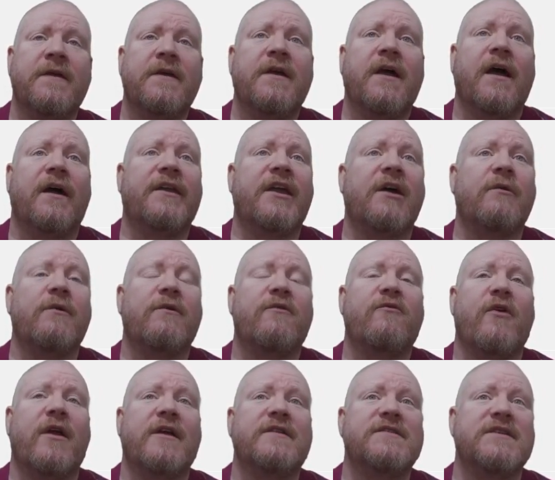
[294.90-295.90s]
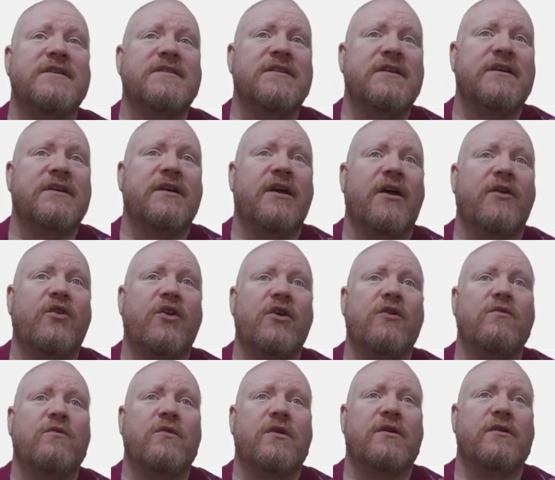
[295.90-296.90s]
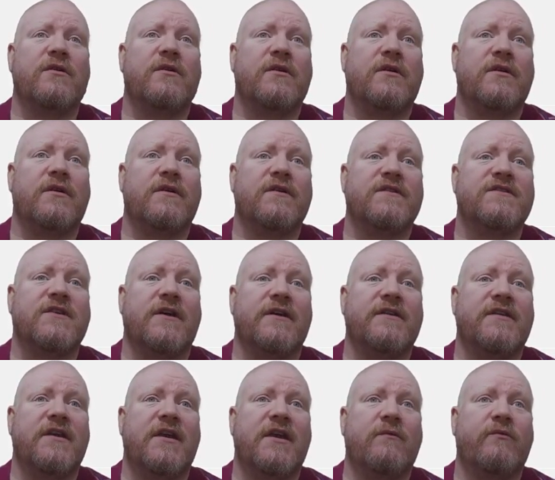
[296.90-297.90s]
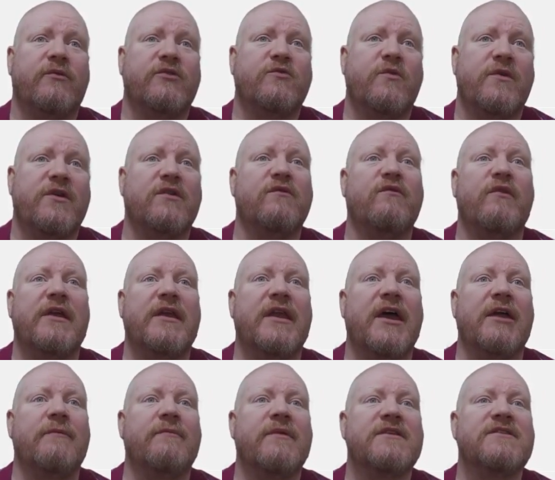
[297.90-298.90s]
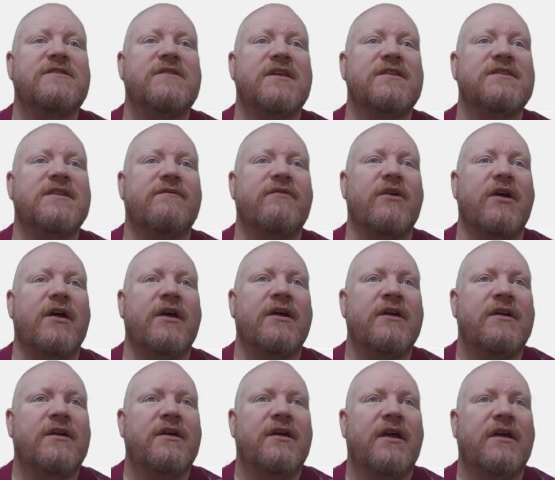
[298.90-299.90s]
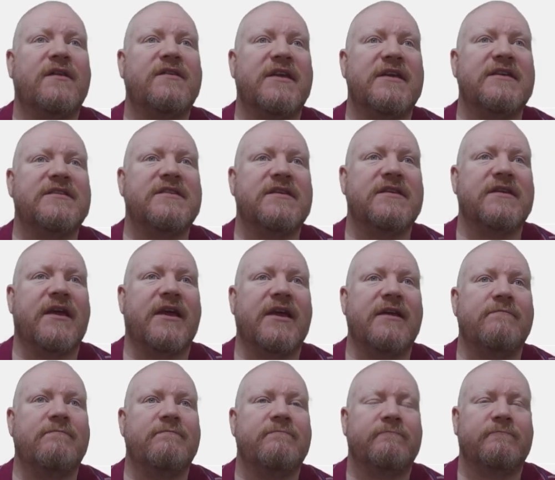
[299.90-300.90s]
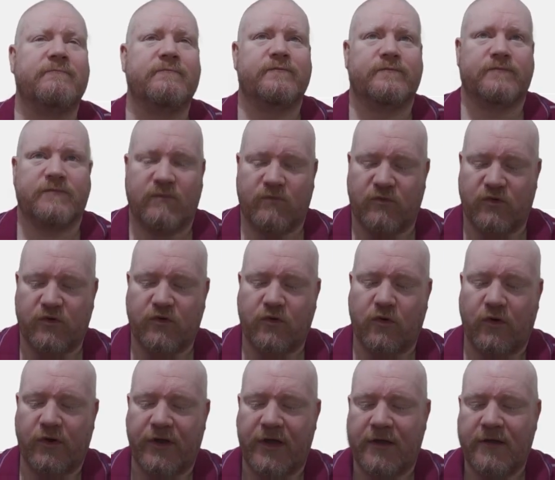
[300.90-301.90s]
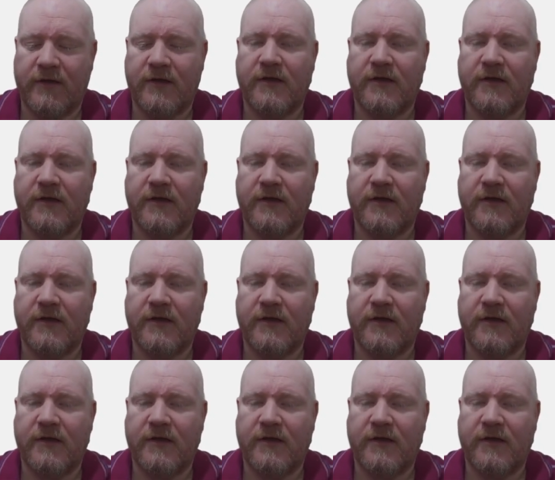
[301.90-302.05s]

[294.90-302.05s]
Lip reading: And now we've created a new site here, which we can rename. Let's give it a decent name. and we'll call it